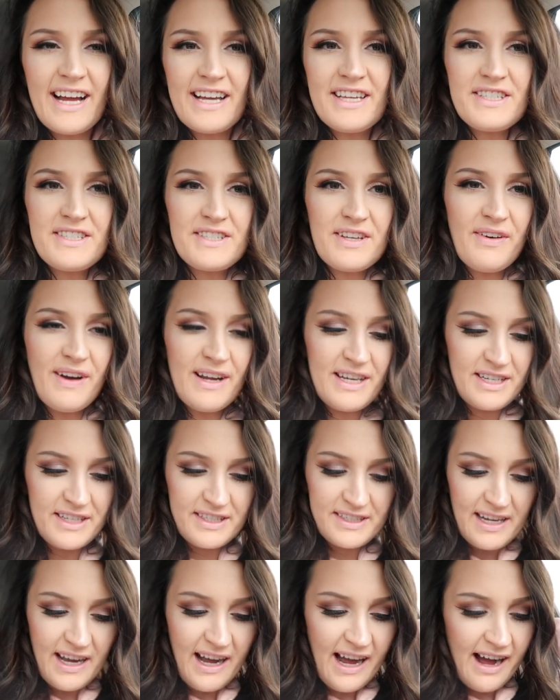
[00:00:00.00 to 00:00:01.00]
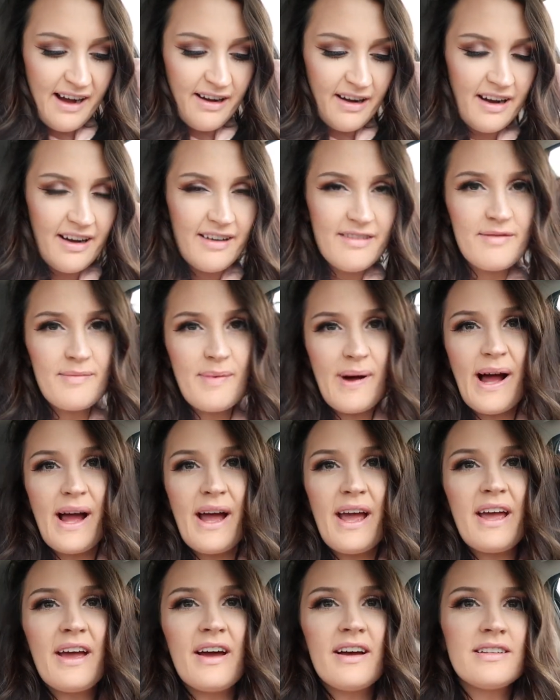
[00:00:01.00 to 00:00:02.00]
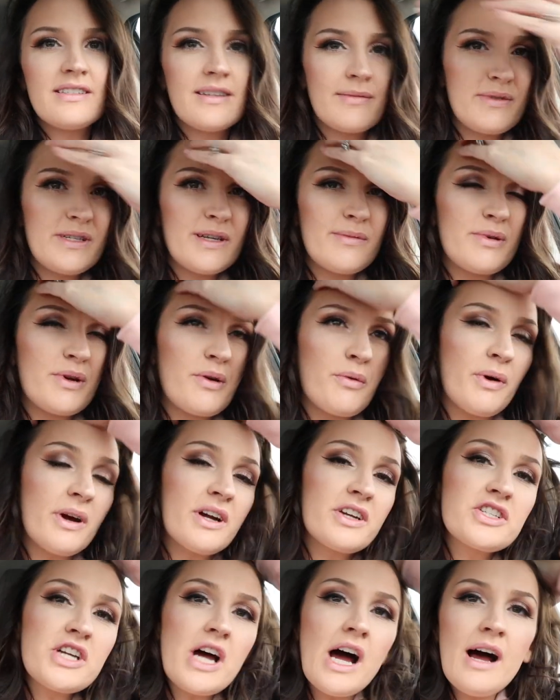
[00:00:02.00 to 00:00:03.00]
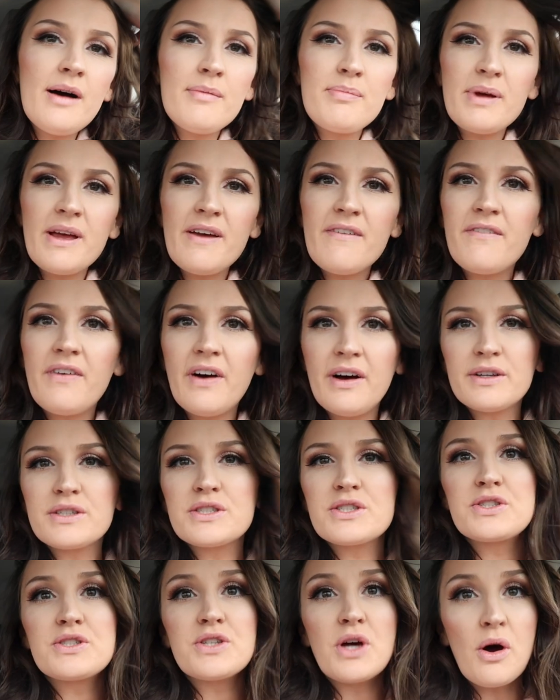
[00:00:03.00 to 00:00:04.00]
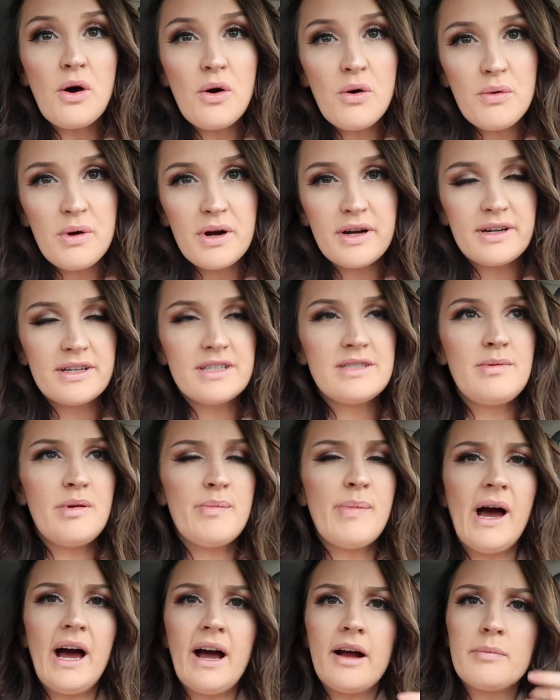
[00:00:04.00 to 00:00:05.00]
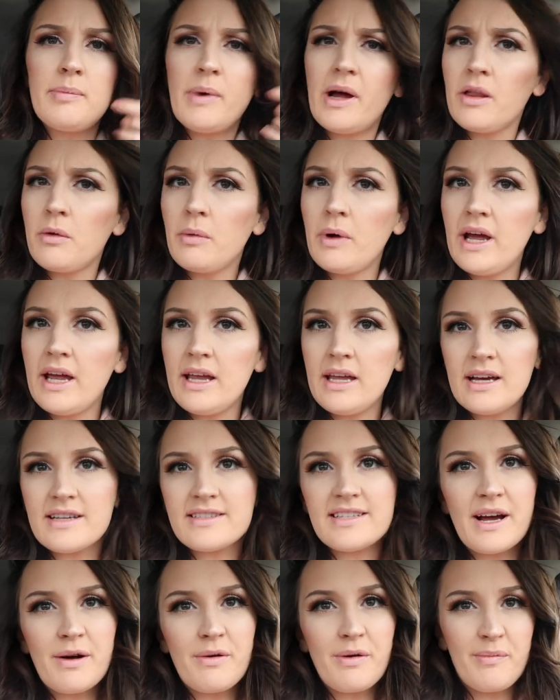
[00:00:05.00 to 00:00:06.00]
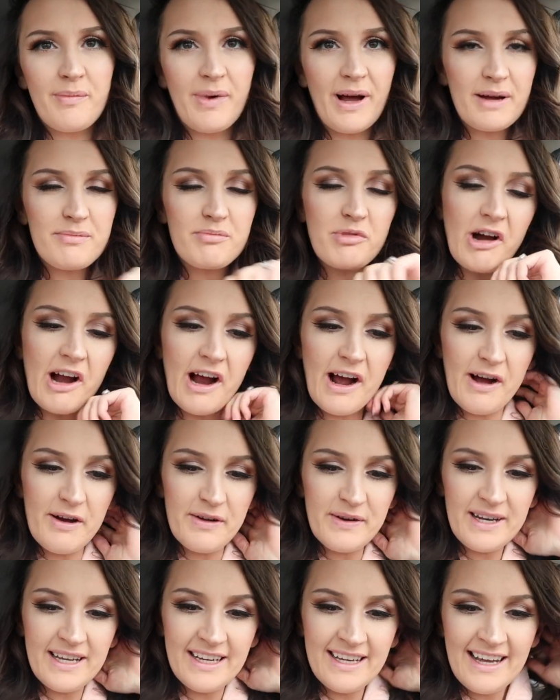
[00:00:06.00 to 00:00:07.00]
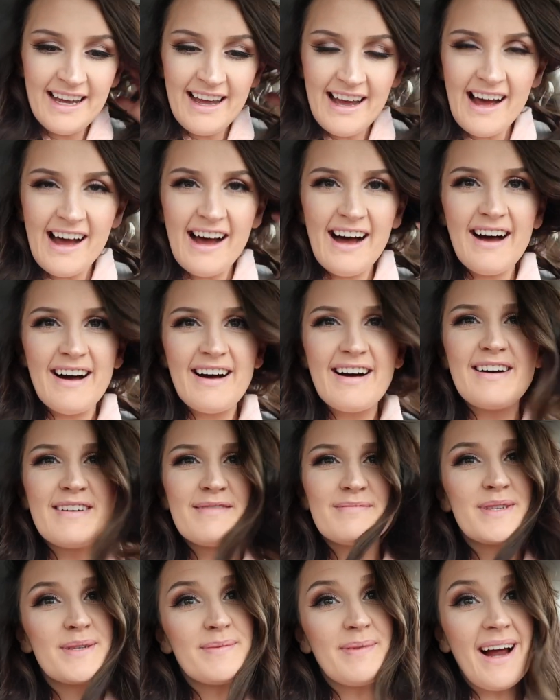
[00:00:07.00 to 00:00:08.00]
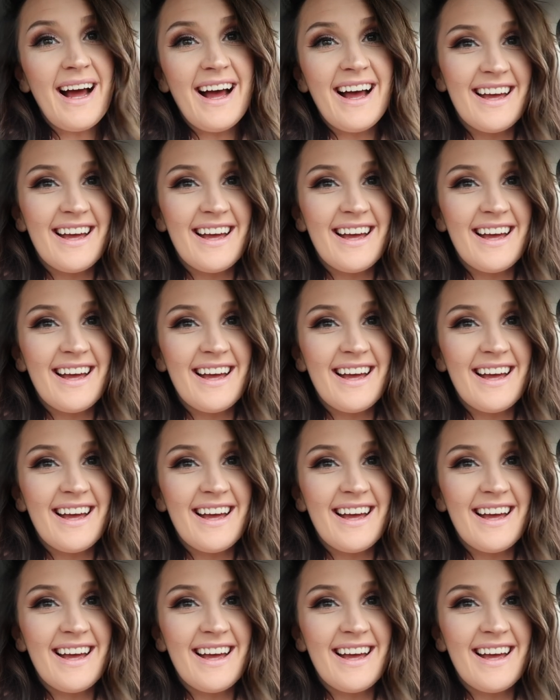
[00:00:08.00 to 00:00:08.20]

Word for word: guys, so I just got out of my WW workshop. It felt so good to be back. By the way, yes, I went back brown. Surprise!